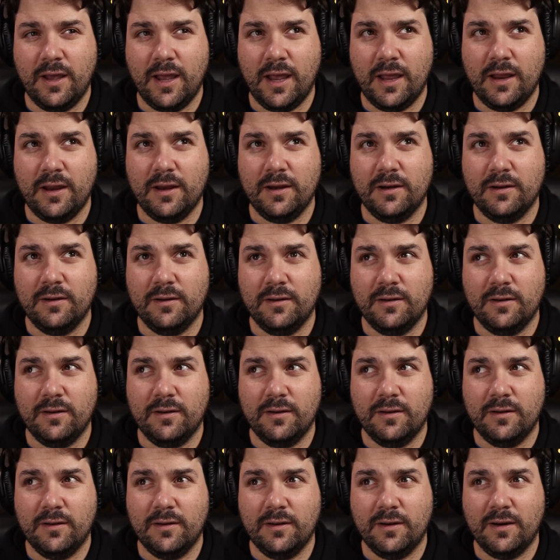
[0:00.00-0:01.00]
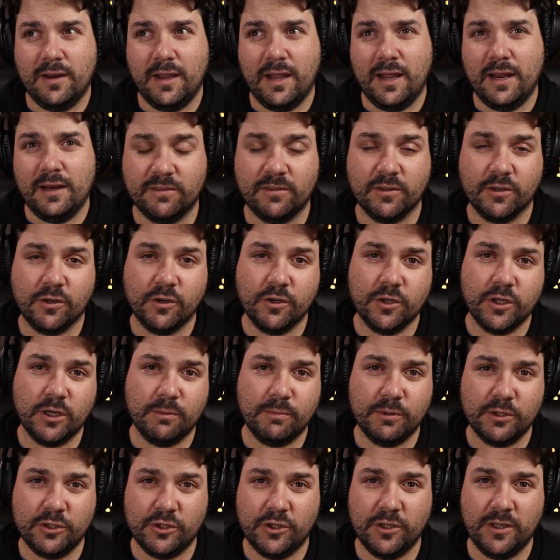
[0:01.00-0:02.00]
And it's a good
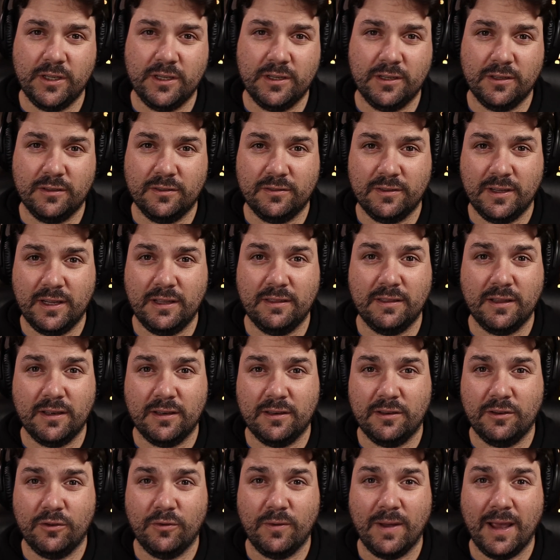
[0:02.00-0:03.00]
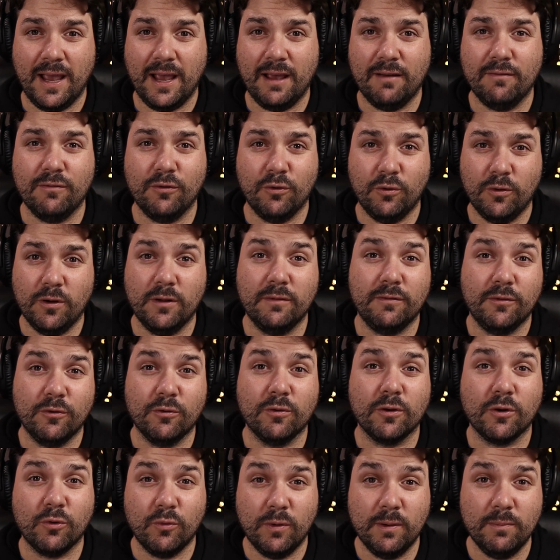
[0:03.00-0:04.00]
opportunity to see that you have all of
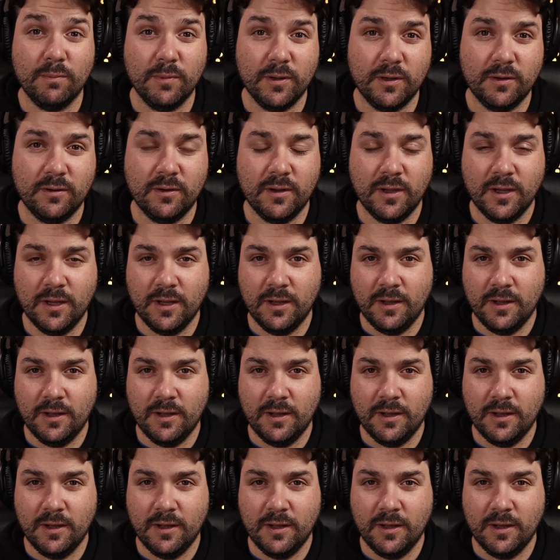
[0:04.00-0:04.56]
your equipment.